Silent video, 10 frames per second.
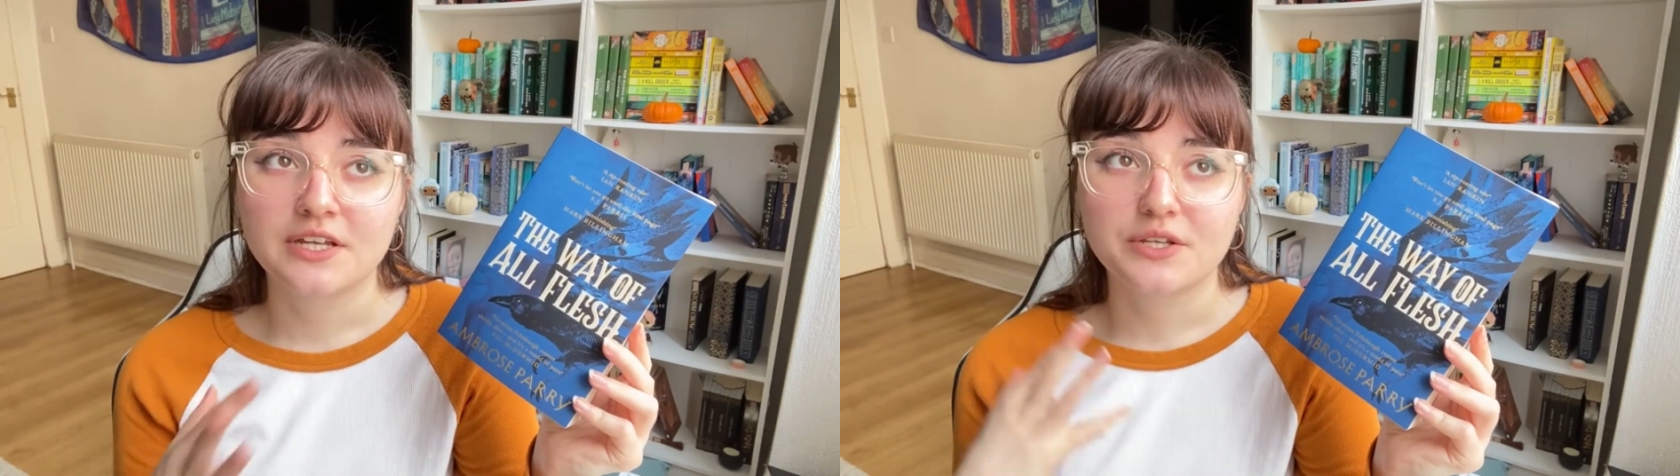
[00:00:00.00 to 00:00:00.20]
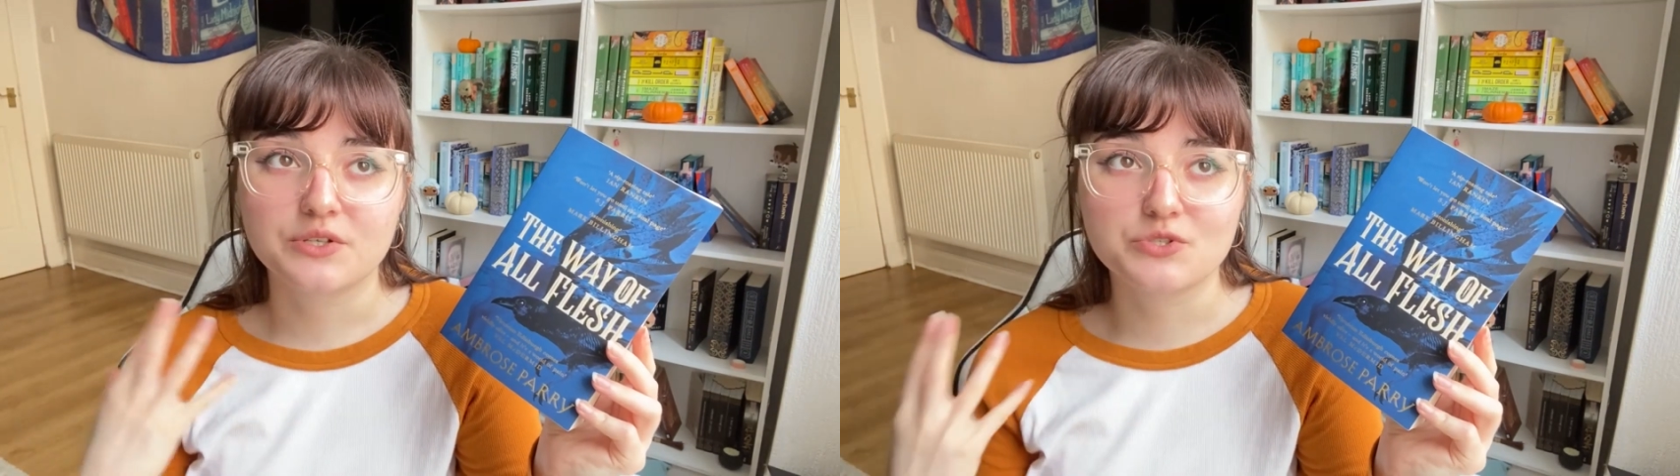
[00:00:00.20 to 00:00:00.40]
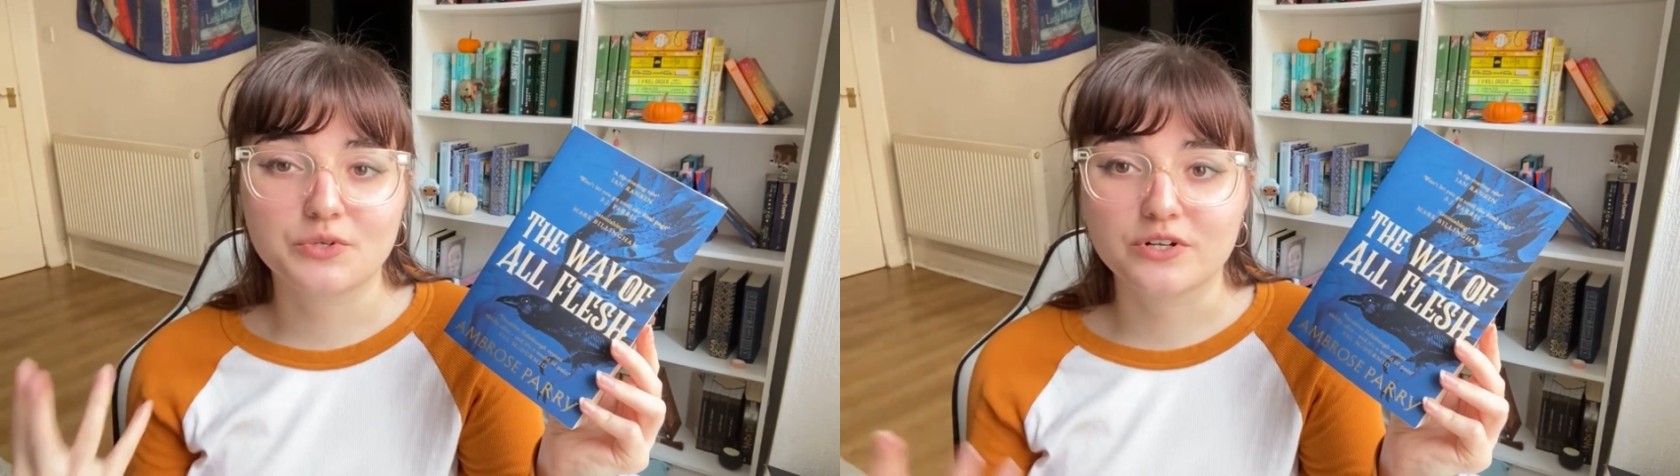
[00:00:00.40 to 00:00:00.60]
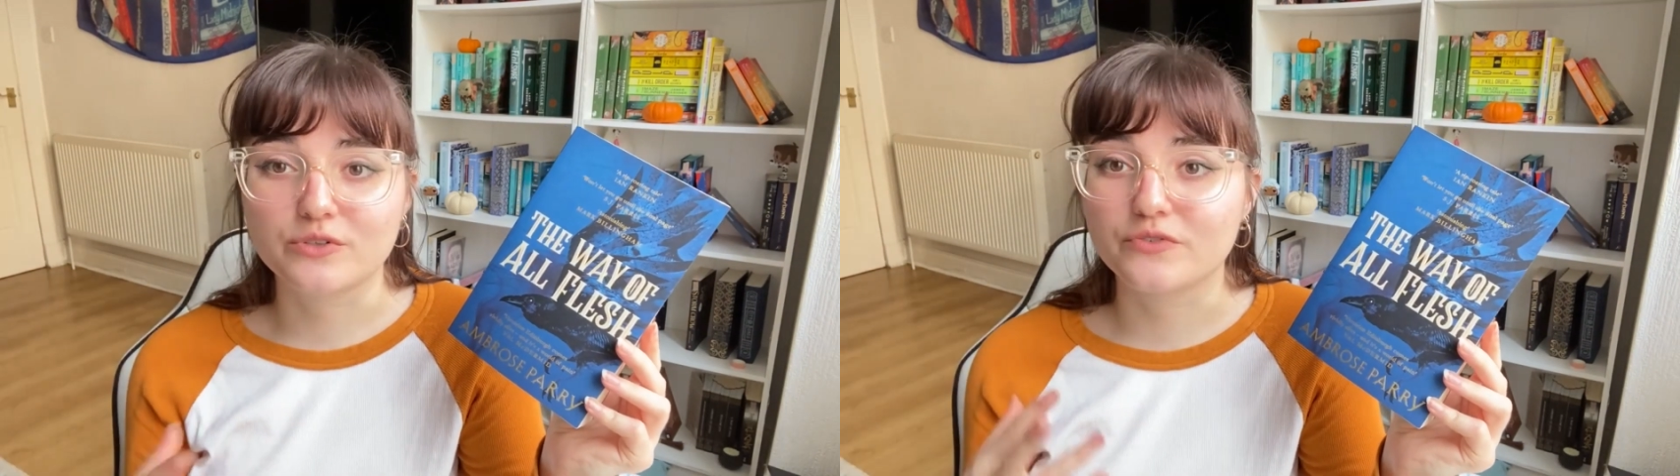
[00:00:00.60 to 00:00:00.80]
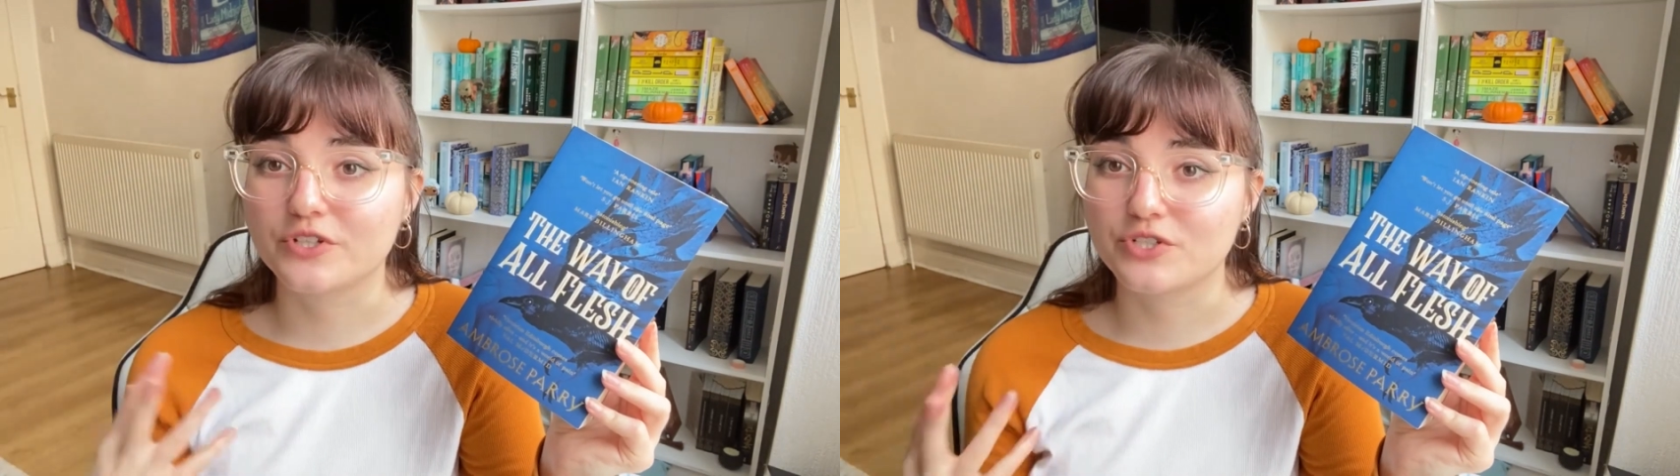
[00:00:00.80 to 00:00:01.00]
historical
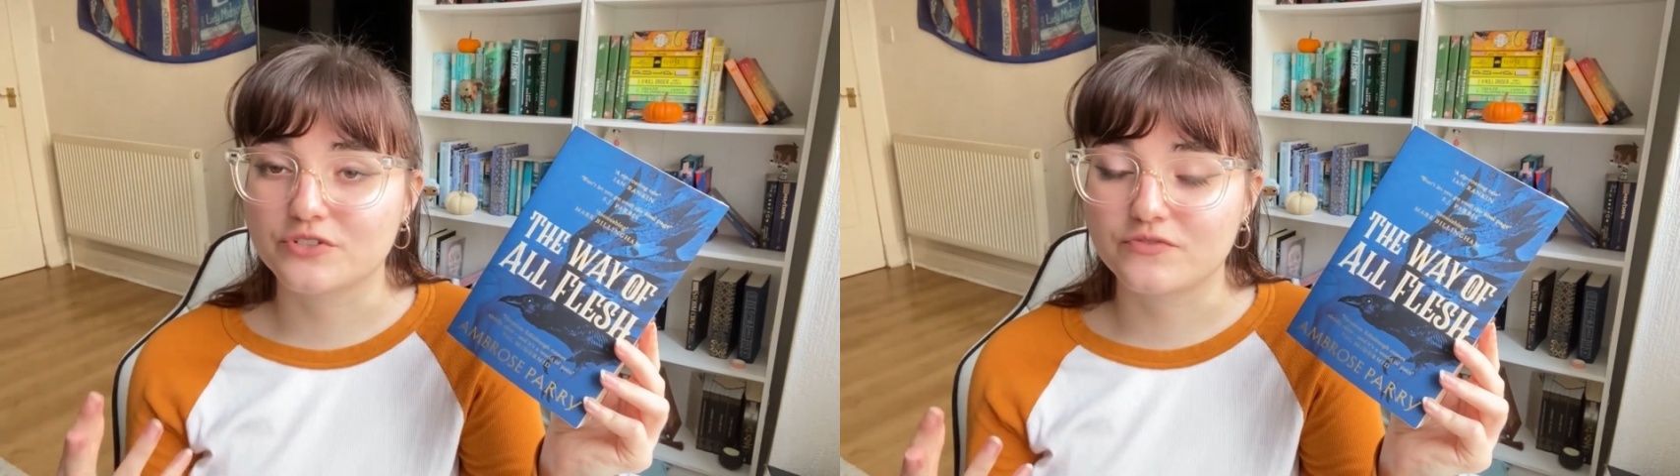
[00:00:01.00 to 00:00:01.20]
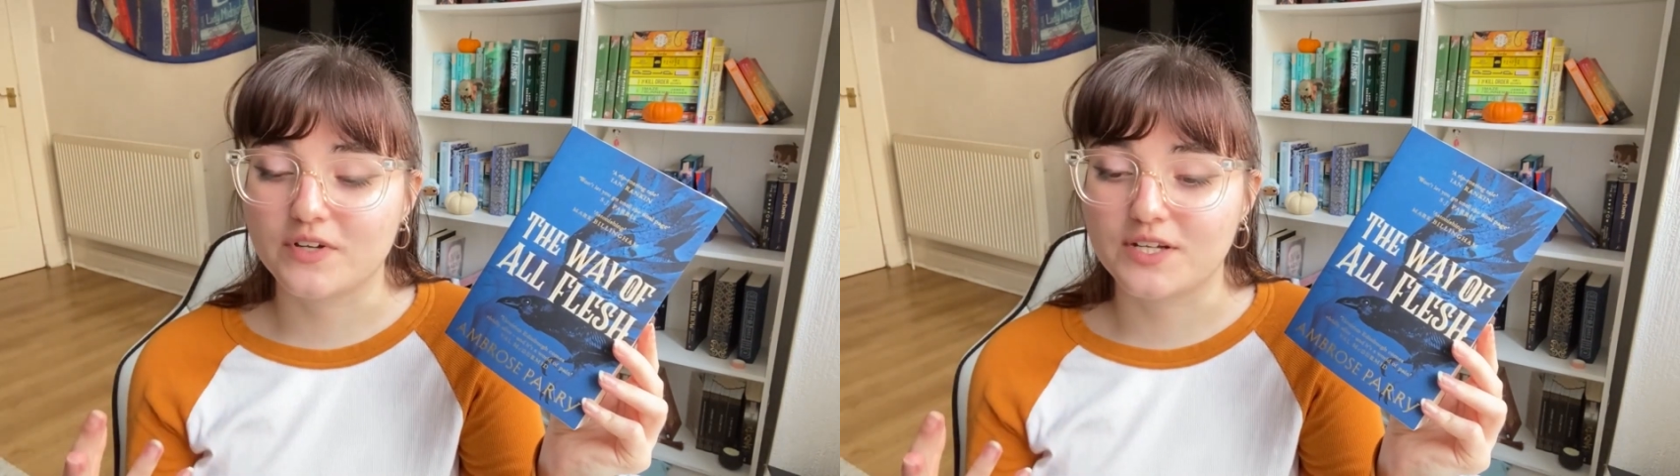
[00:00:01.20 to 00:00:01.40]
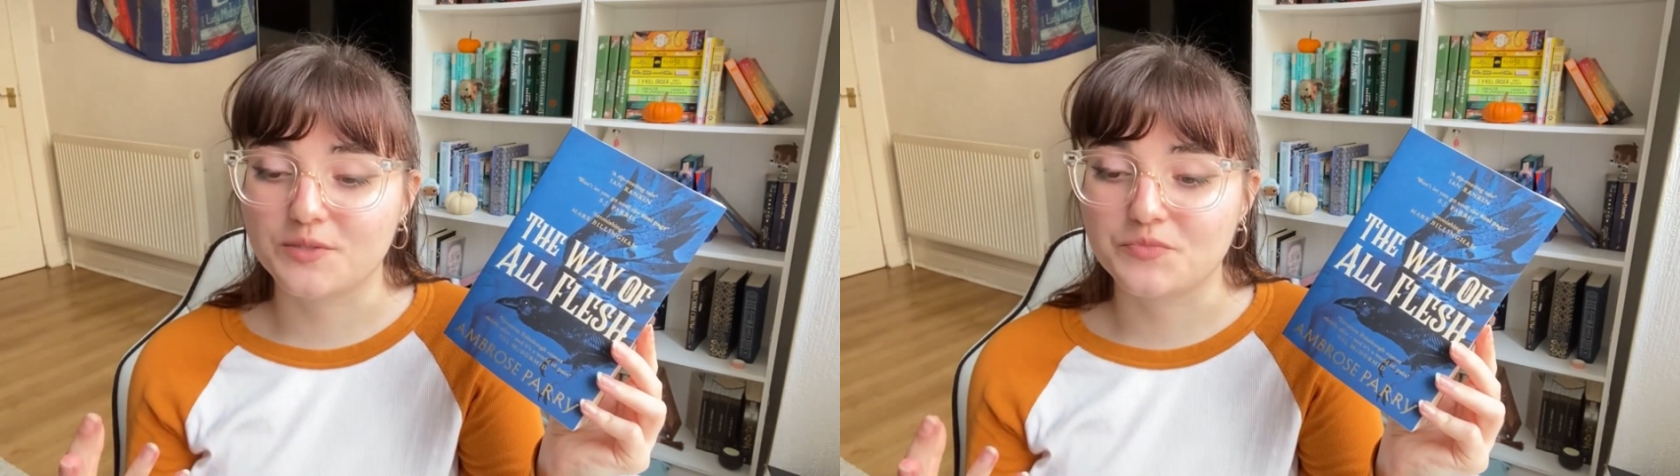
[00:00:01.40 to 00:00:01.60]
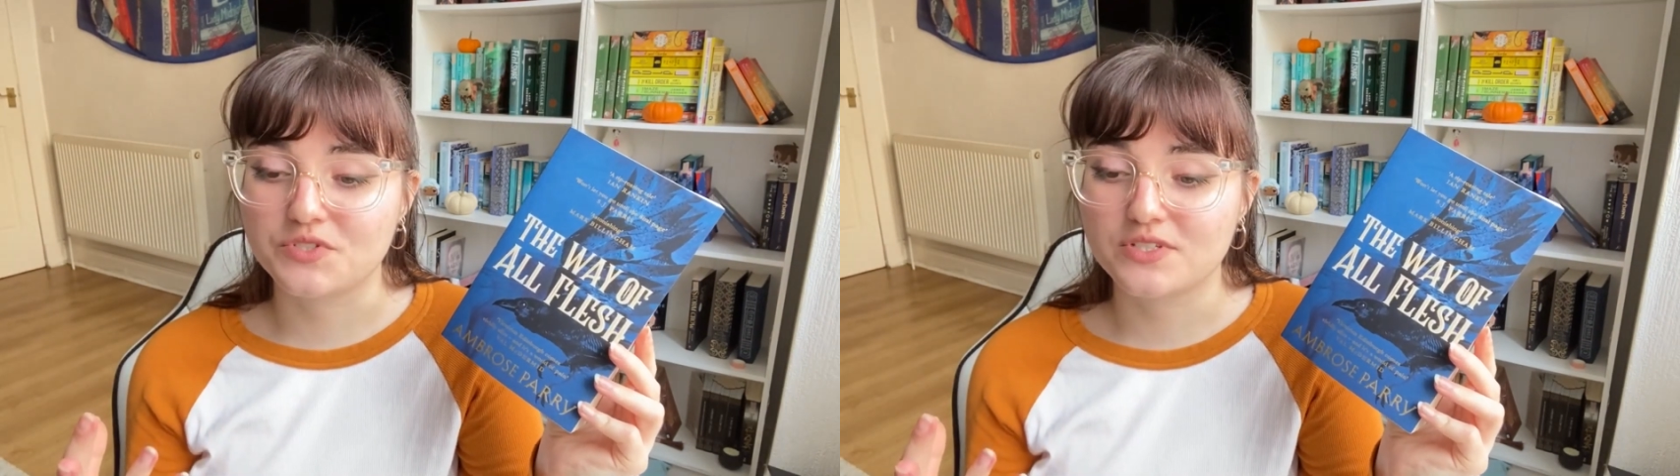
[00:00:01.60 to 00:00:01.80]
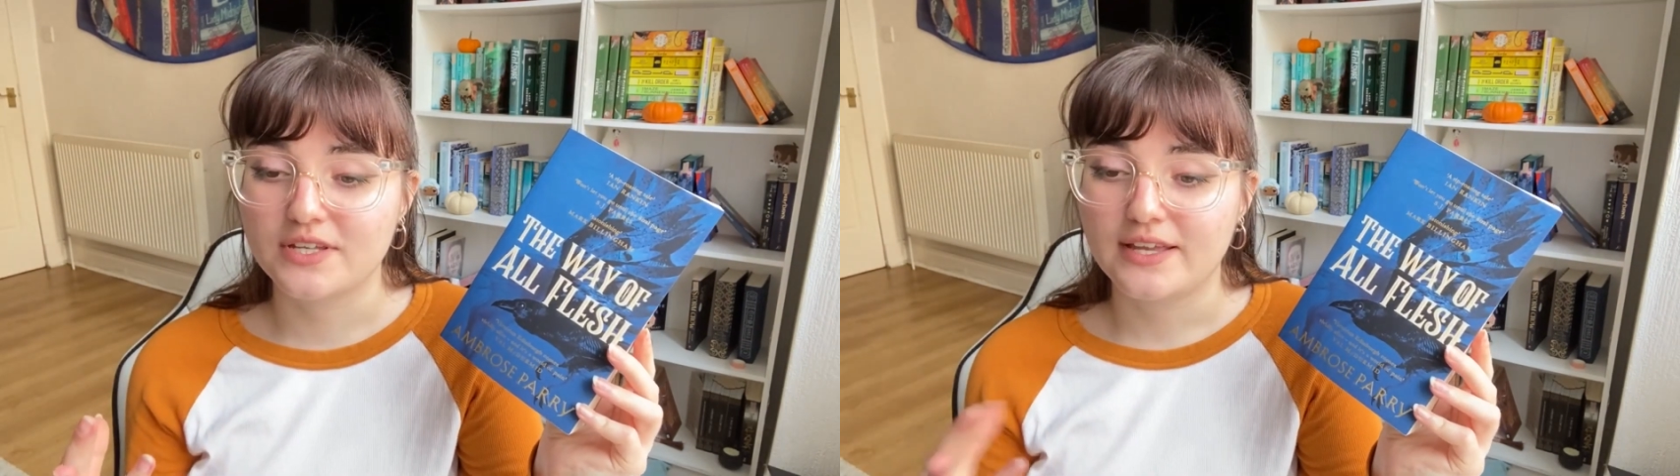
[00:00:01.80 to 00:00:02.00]
fiction vibes.